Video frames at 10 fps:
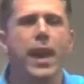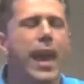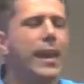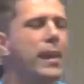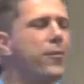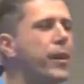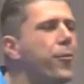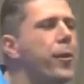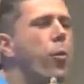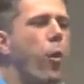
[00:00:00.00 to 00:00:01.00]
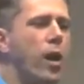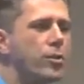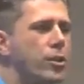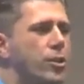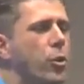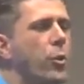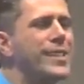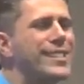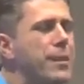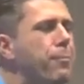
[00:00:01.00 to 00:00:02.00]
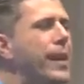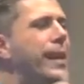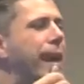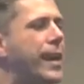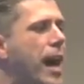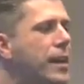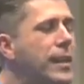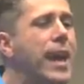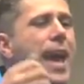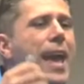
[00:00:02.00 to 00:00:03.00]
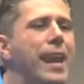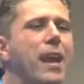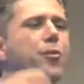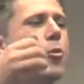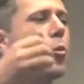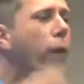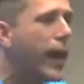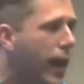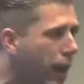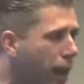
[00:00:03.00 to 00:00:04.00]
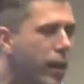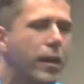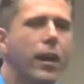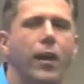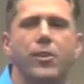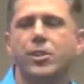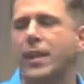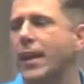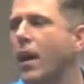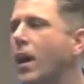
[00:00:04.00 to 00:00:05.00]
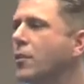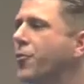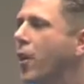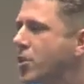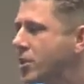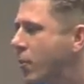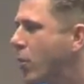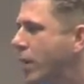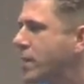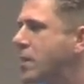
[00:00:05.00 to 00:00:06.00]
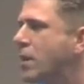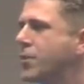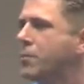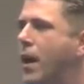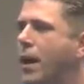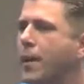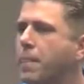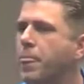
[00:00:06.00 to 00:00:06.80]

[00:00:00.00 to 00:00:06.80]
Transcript: And even if we wanted to, we simply cannot and never will understand all the function and workings of the body.